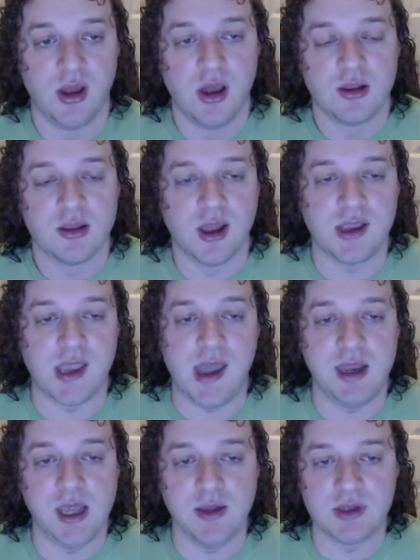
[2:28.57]
Like
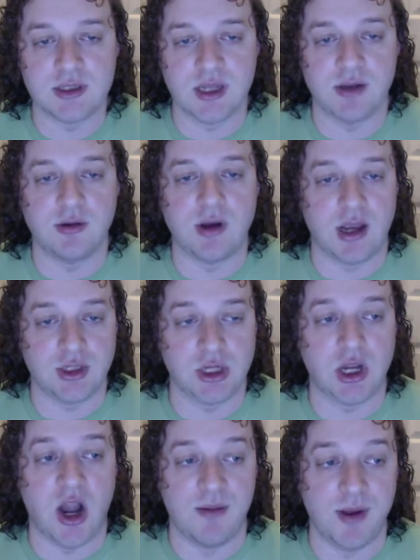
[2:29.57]
any of the standard action
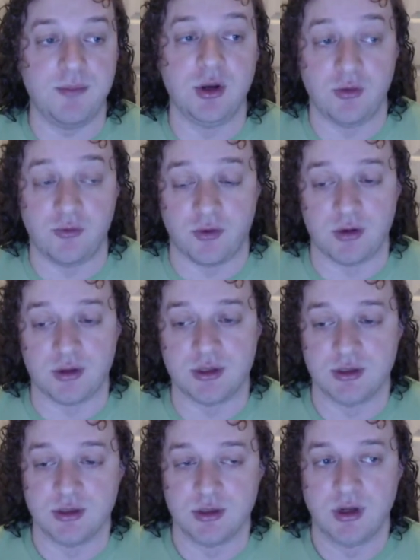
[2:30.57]
combat maneuvers,
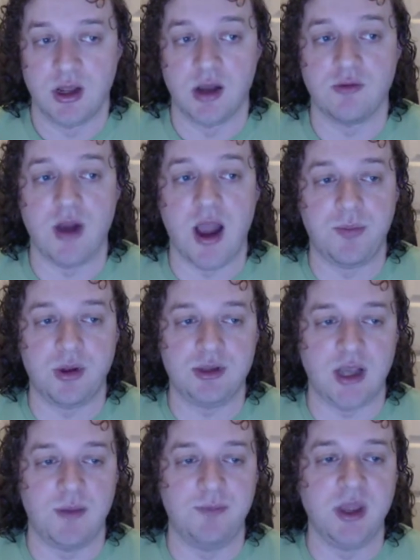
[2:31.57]
a grapple
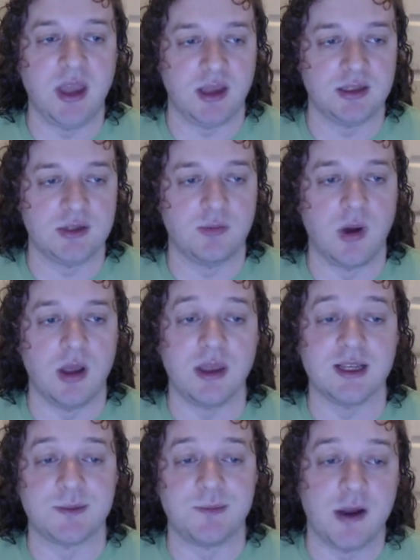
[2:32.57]
attempt begins when the
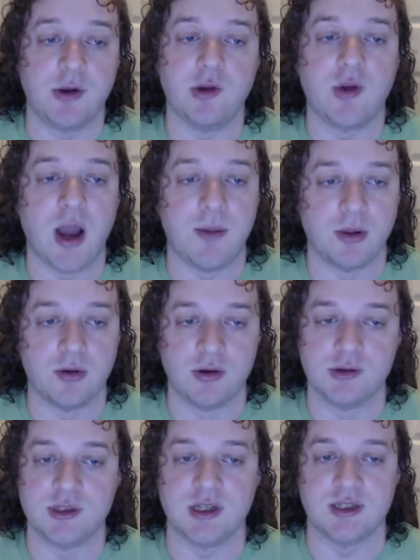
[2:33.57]
aspiring grappler
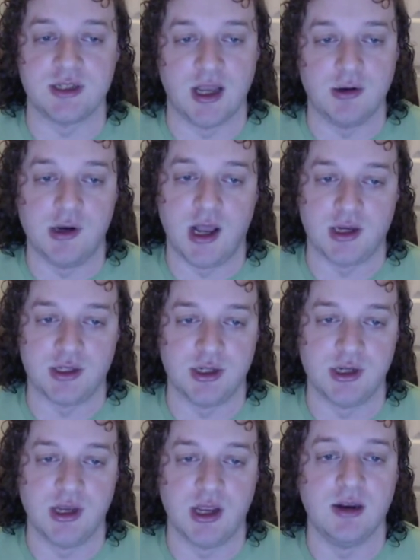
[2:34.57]
uses a standard action
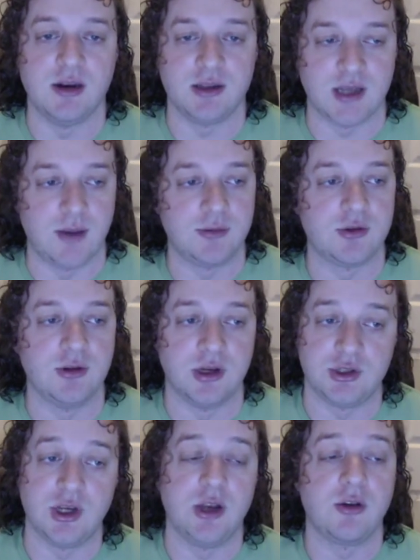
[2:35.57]
in an attempt to
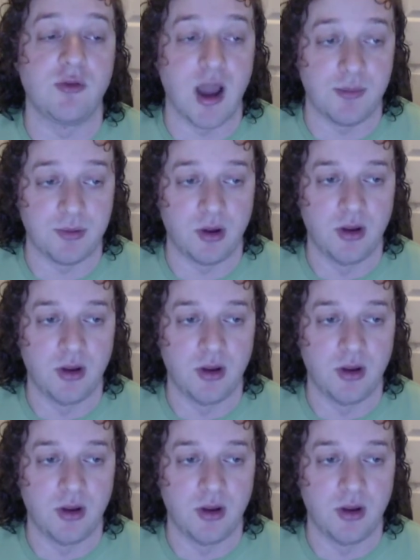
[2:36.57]
initiate a grapple.